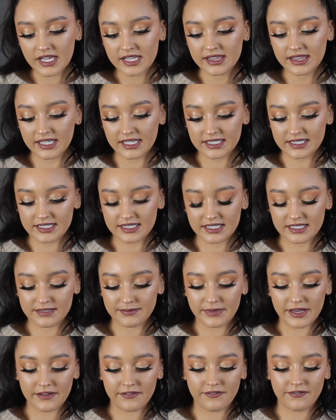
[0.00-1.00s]
This
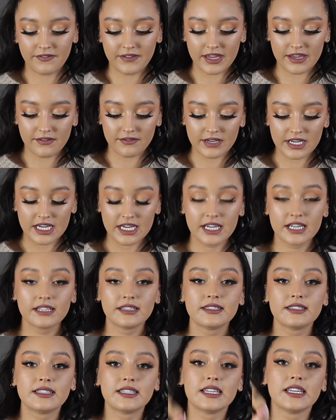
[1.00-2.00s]
is my favorite
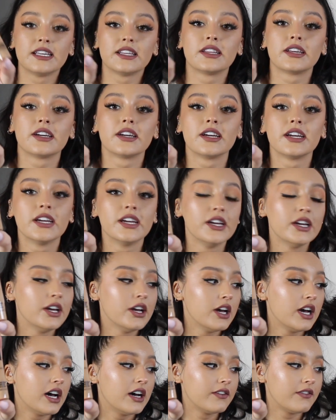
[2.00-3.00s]
concealer
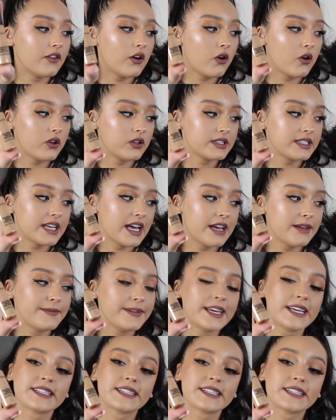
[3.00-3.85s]
of all time.